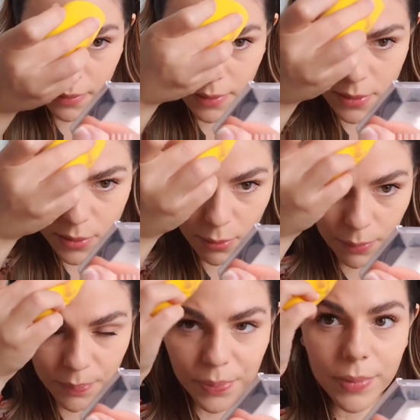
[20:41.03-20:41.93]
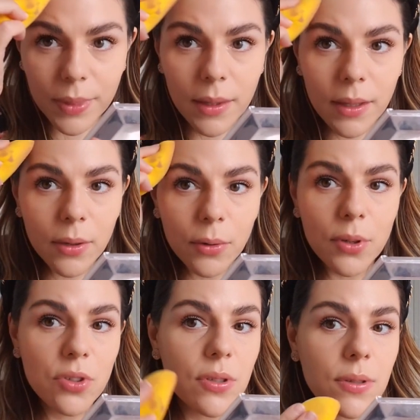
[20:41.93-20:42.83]
So
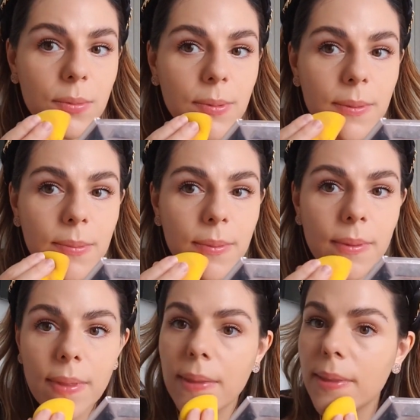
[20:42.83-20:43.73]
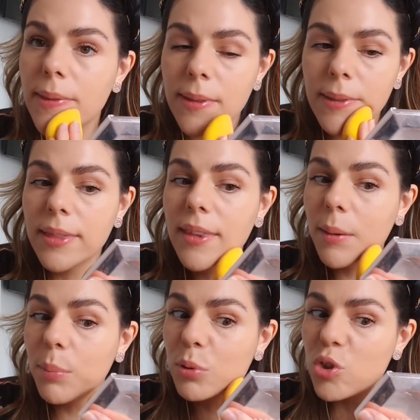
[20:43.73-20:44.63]
going just to
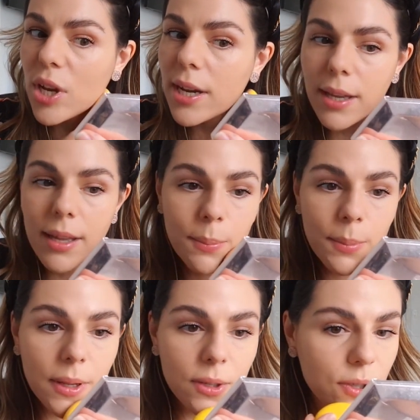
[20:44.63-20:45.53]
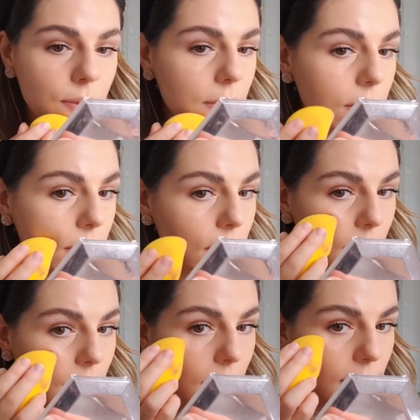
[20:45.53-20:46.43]
double check and make sure
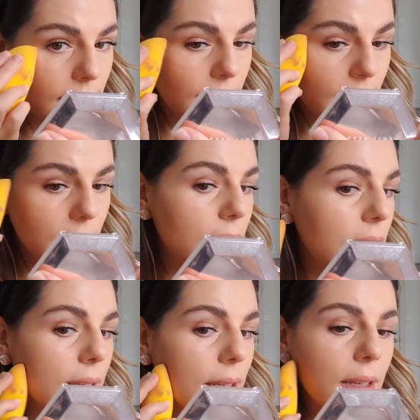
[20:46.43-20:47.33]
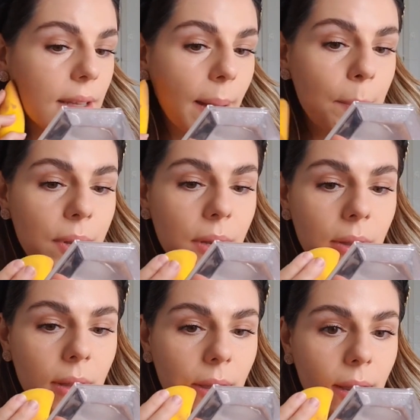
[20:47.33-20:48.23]
that that didn't happen,
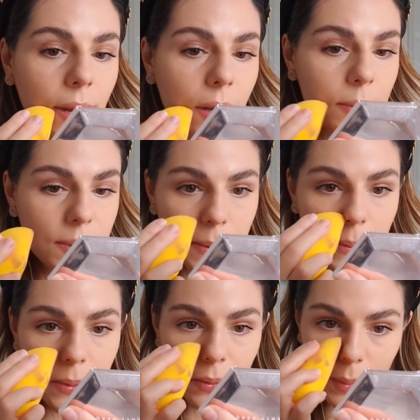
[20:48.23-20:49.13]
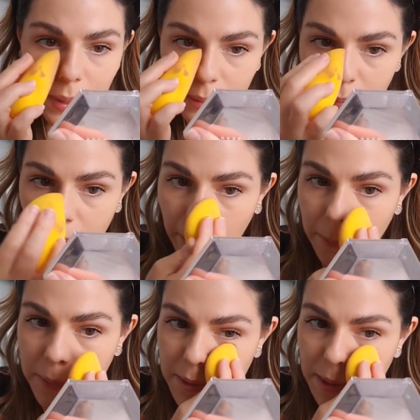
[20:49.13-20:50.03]
and it looks good to me. I
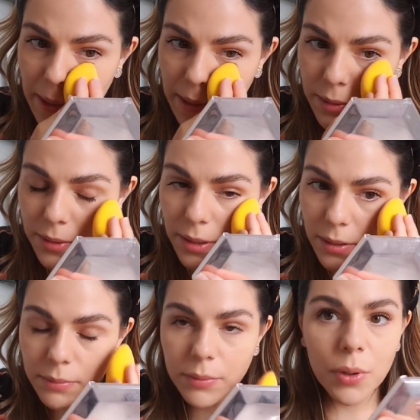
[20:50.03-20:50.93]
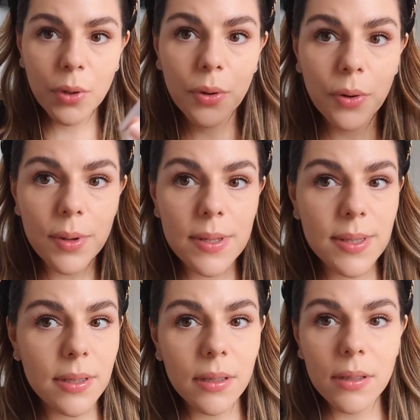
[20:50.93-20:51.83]
don't see anything
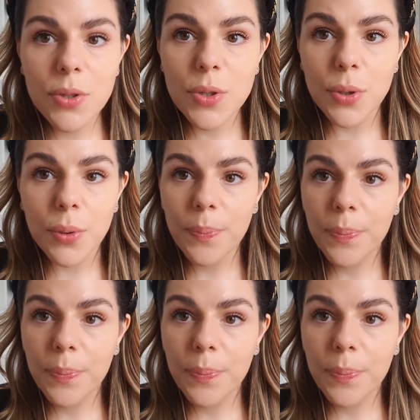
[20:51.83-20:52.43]
creasing, so